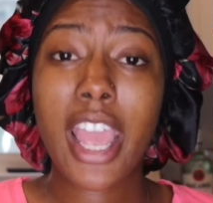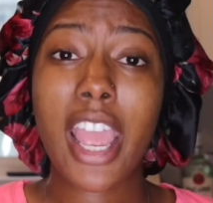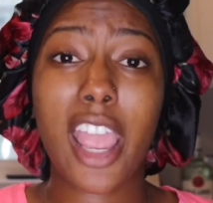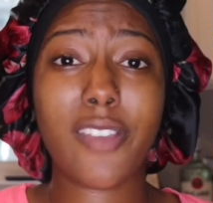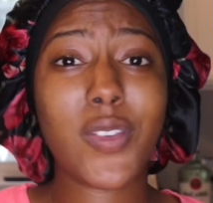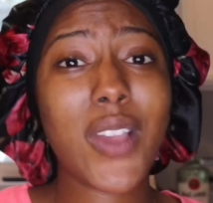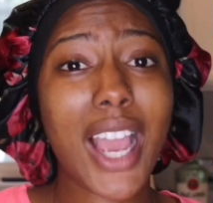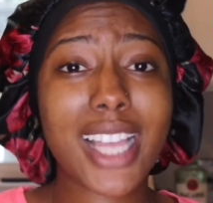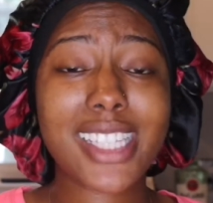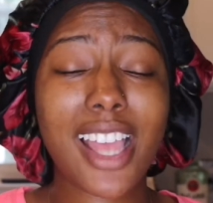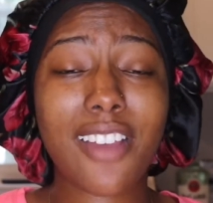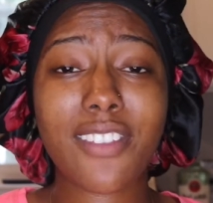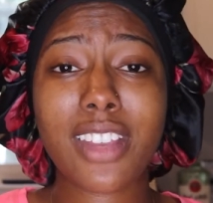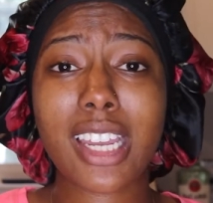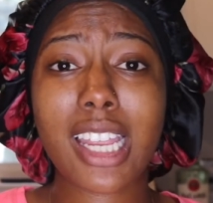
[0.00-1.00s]
If you guys
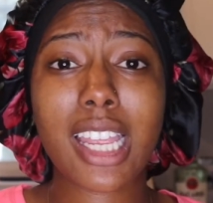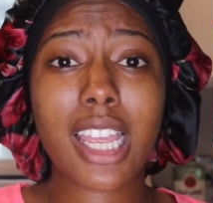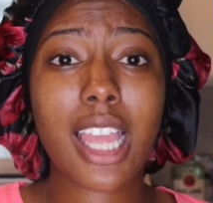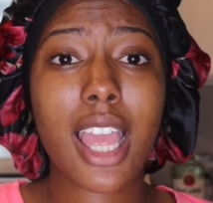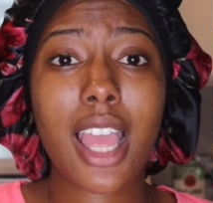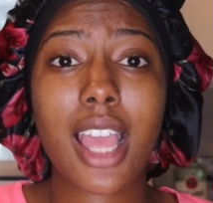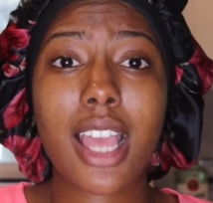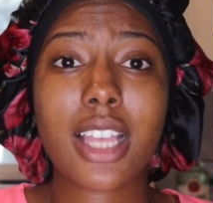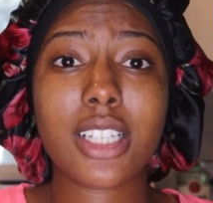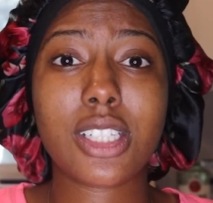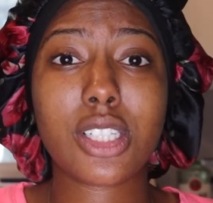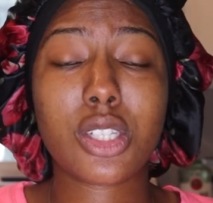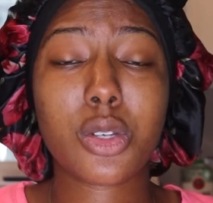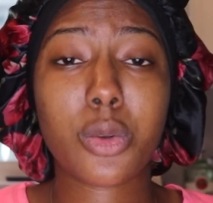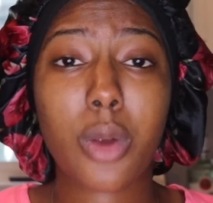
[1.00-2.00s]
have any
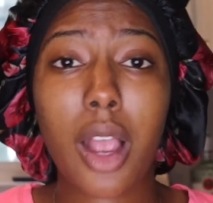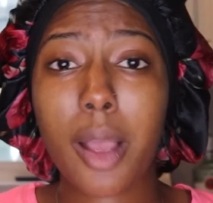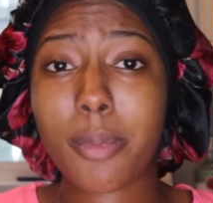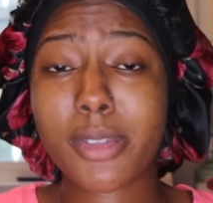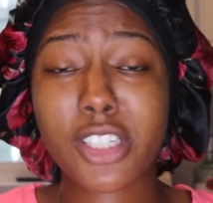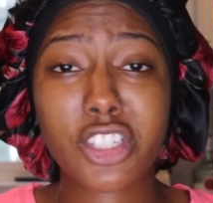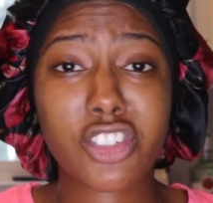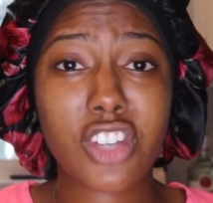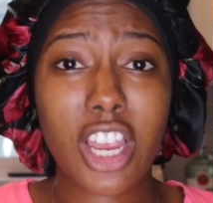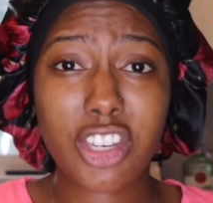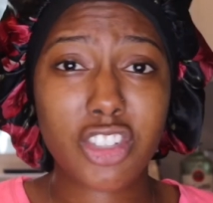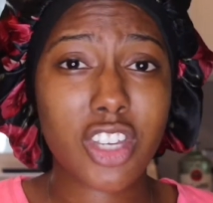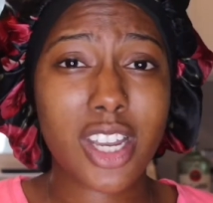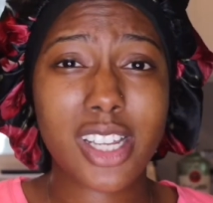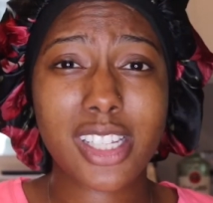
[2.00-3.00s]
scrub
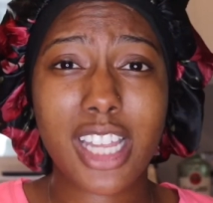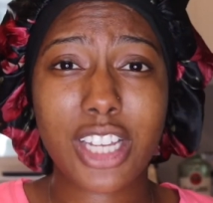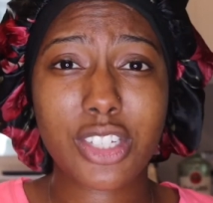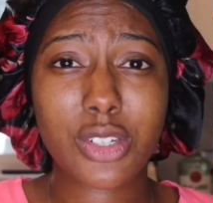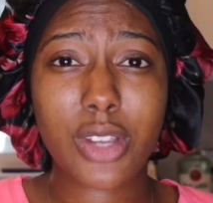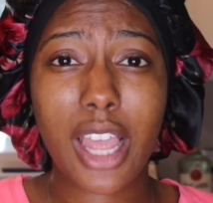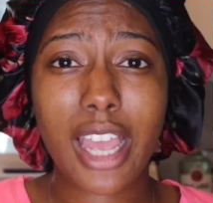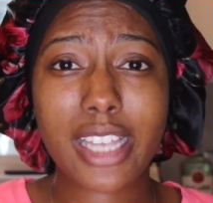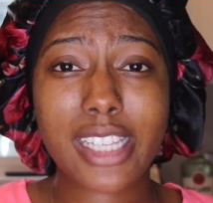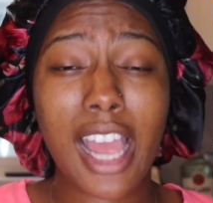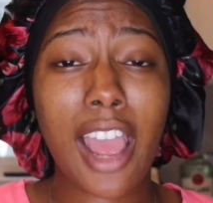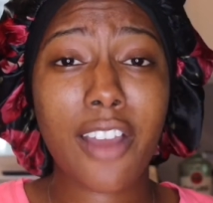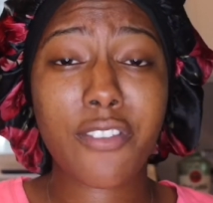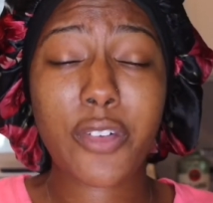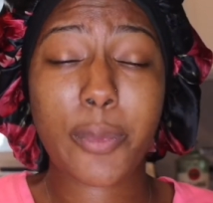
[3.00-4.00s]
suggestions that you guys
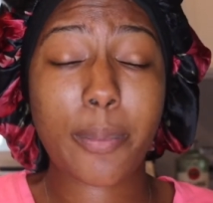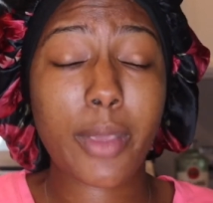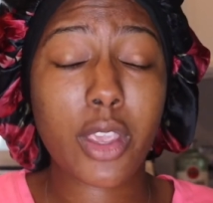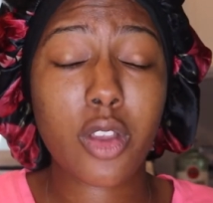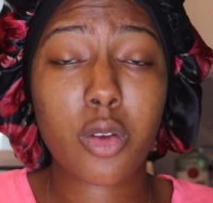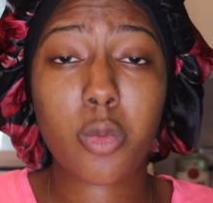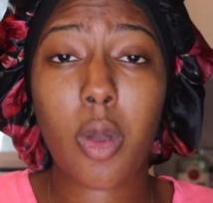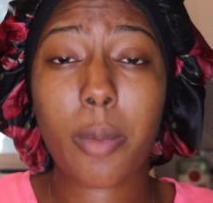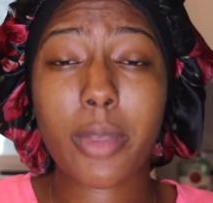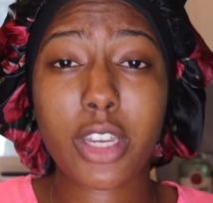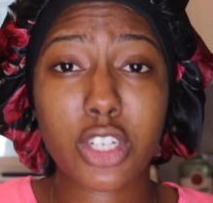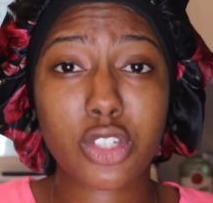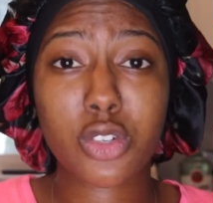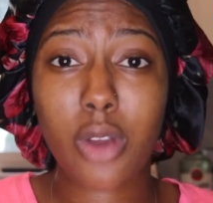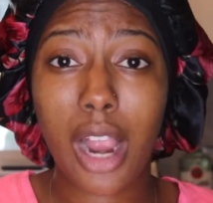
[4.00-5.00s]
have for me or want me
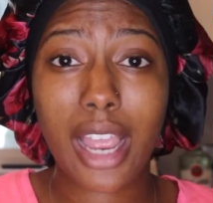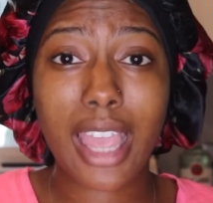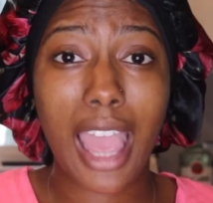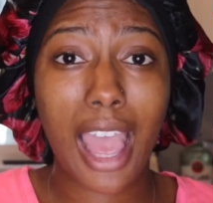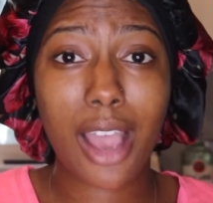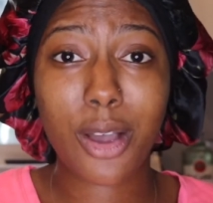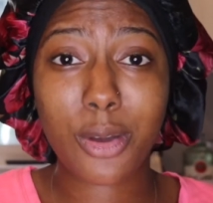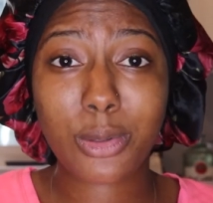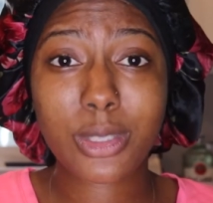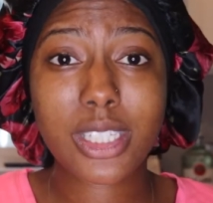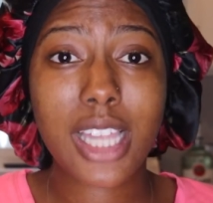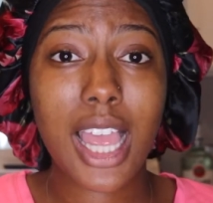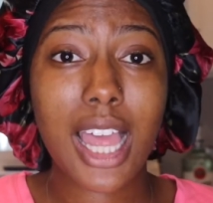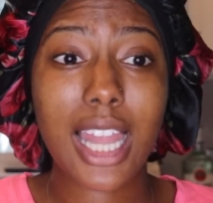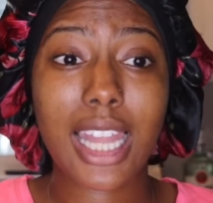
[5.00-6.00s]
to try out,
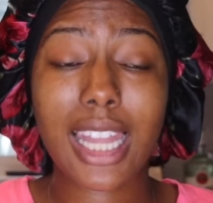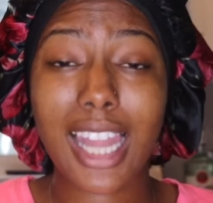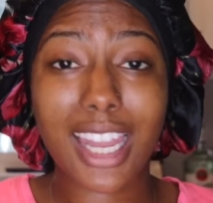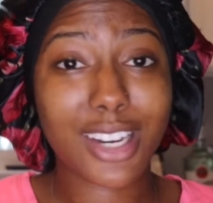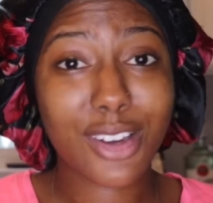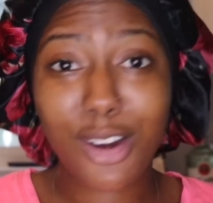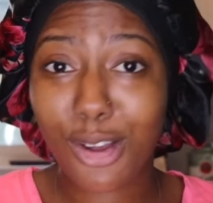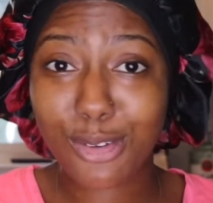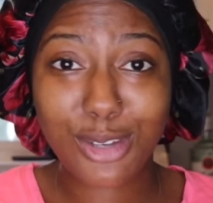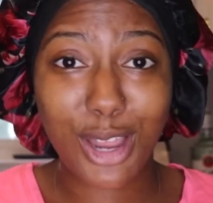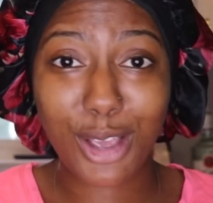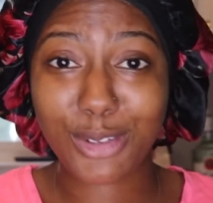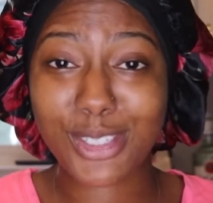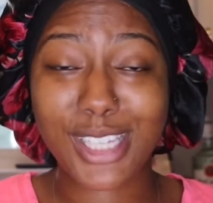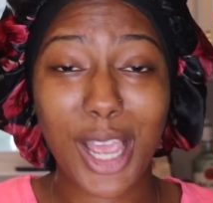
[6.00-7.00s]
let a girl
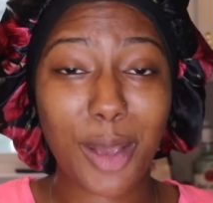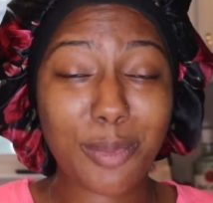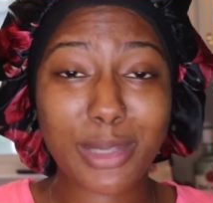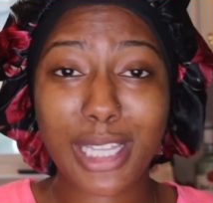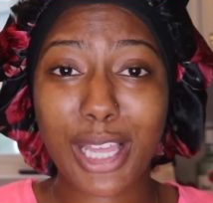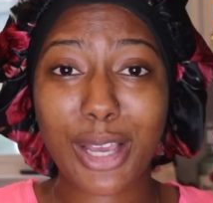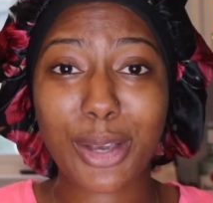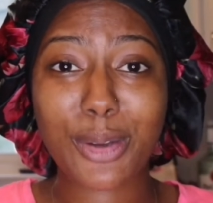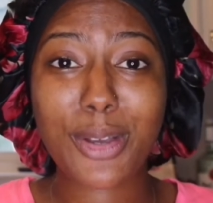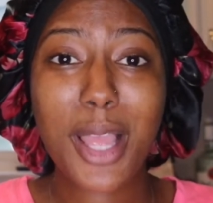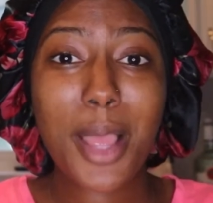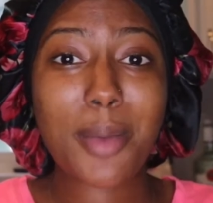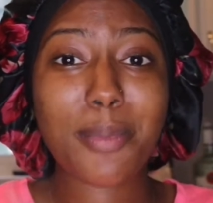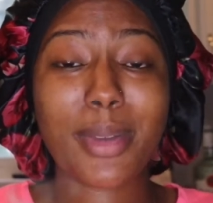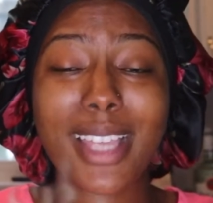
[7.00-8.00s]
know down below.
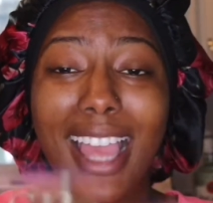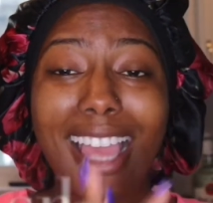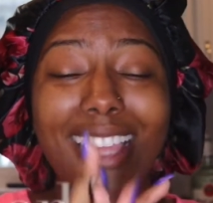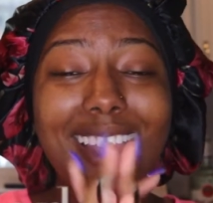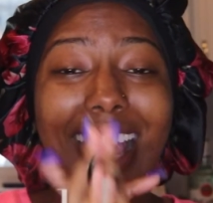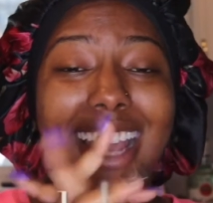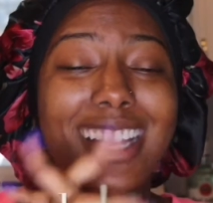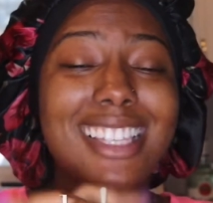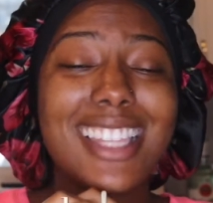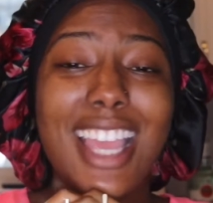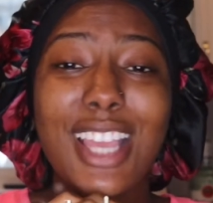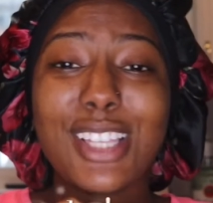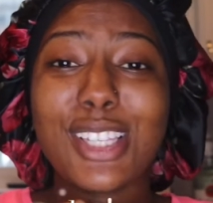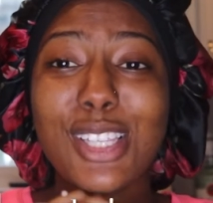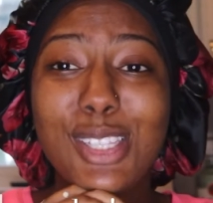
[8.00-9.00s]
But yeah, you guys,
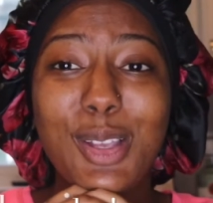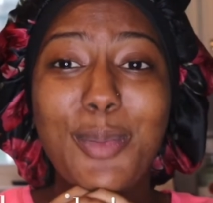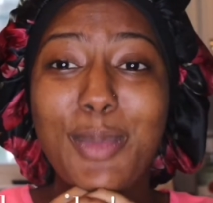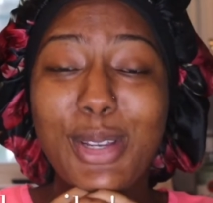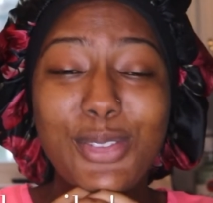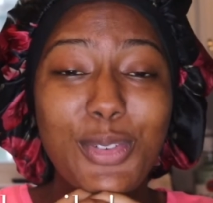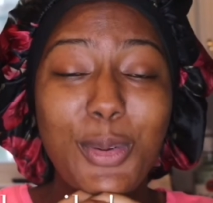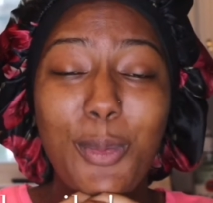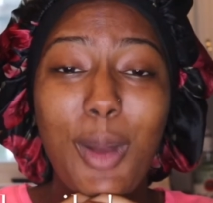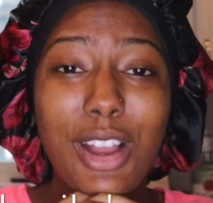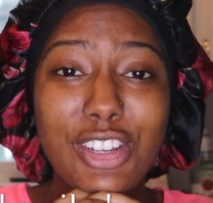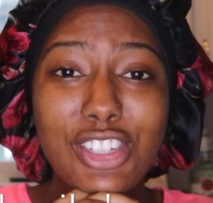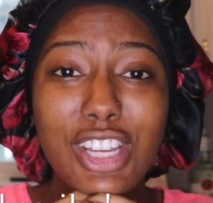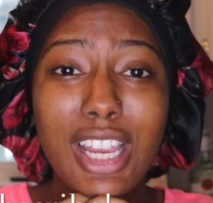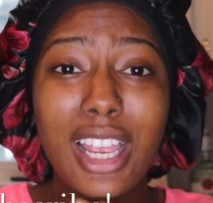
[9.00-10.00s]
thanks so much for
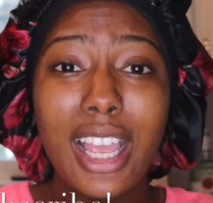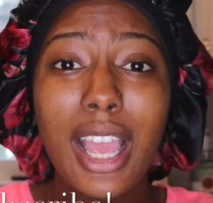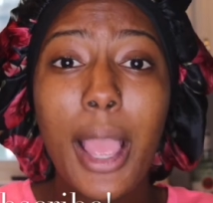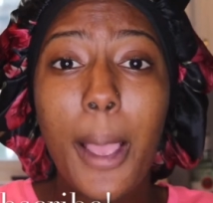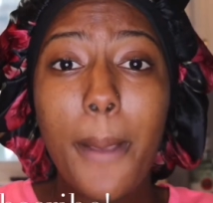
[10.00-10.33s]
watching.